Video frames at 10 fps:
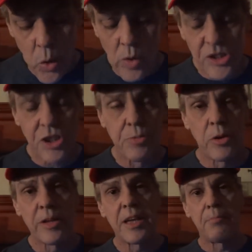story should
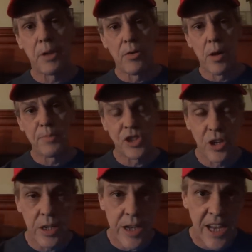really get blown up. It
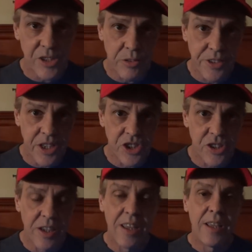should get national
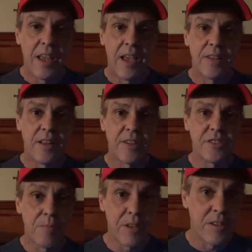attention, and
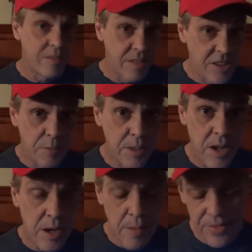something needs to be
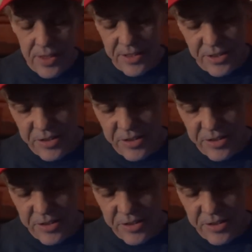done about this.